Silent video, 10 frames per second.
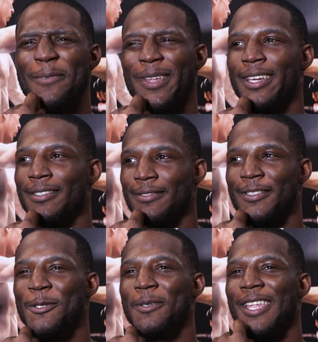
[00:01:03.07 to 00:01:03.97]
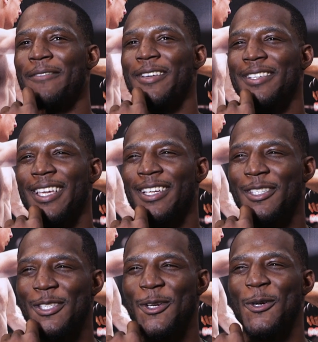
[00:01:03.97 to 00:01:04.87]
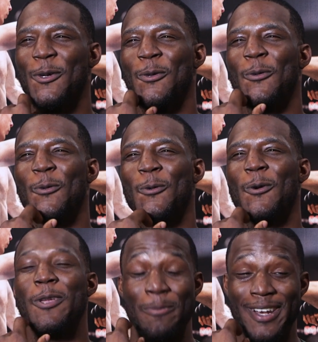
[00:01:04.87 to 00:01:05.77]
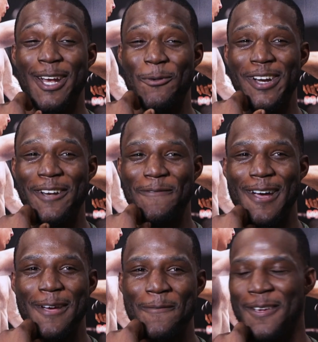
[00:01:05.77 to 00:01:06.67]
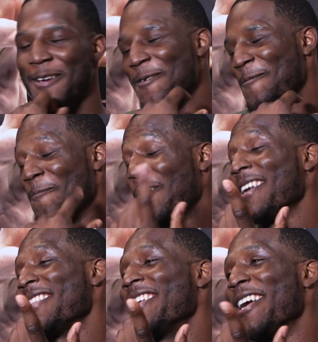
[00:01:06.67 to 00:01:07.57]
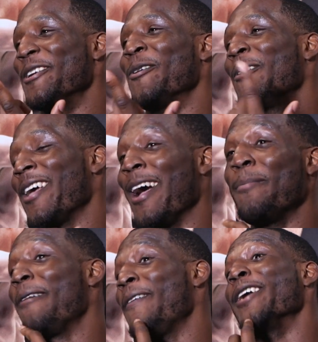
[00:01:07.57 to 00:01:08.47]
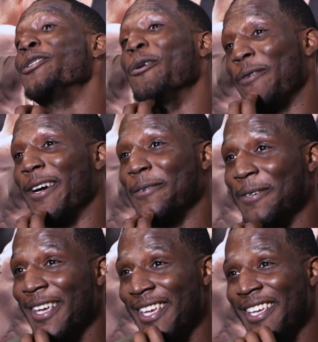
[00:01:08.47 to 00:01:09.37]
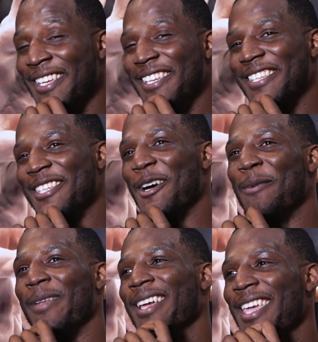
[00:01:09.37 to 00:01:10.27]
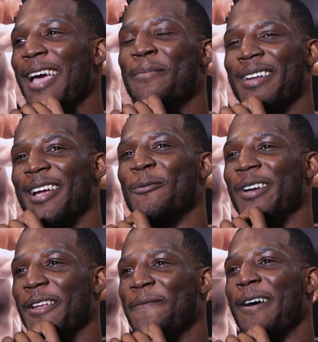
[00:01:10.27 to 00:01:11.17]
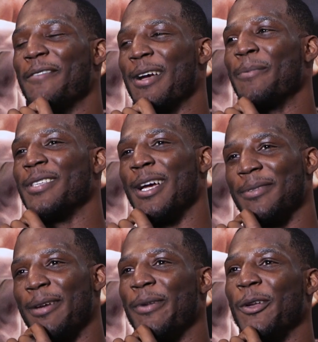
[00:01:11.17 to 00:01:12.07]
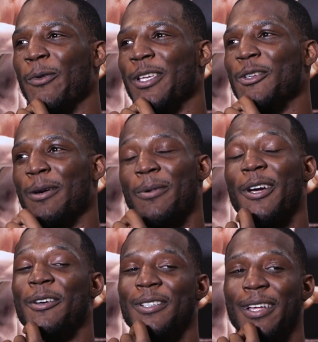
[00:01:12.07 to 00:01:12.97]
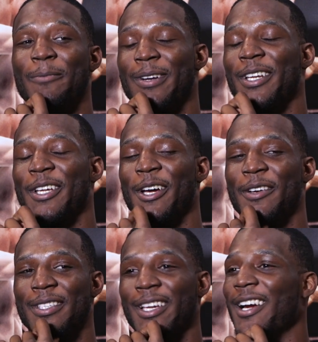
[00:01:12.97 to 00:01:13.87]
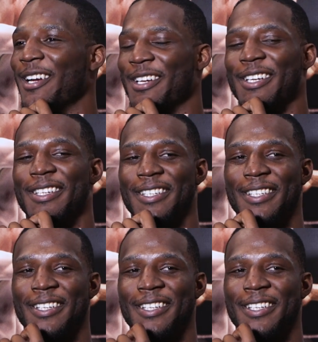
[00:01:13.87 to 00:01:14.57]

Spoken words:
I'm like, 211. He was like, so you been down to 185? Right then I knew, okay, I'm not fighting 205. So I'm like, yeah, I've been down to 185 a couple times. I made the weight, so I'm go. I'm ready to go. He's like, all right, good.